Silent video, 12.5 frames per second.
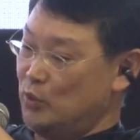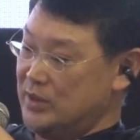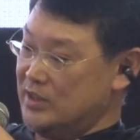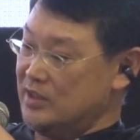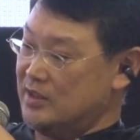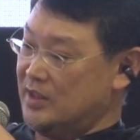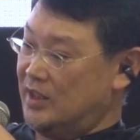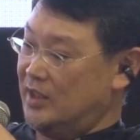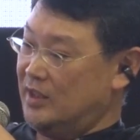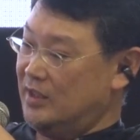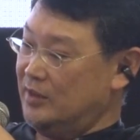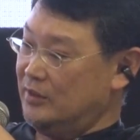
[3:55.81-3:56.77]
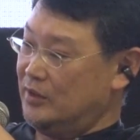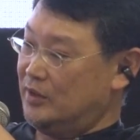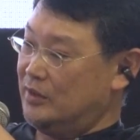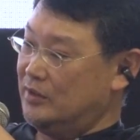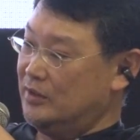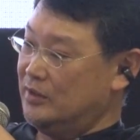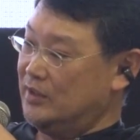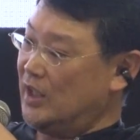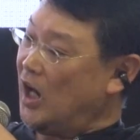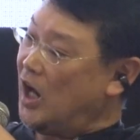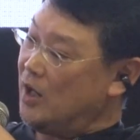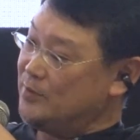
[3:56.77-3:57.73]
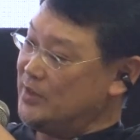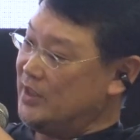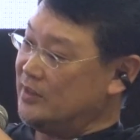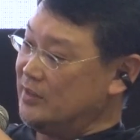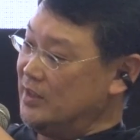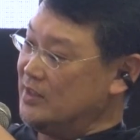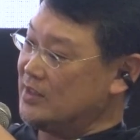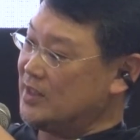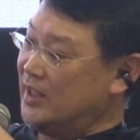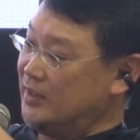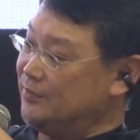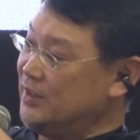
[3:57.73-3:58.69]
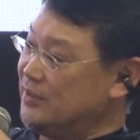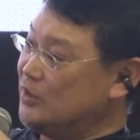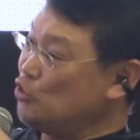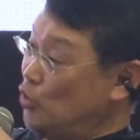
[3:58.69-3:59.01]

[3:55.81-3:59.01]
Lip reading: which is the object is kind of the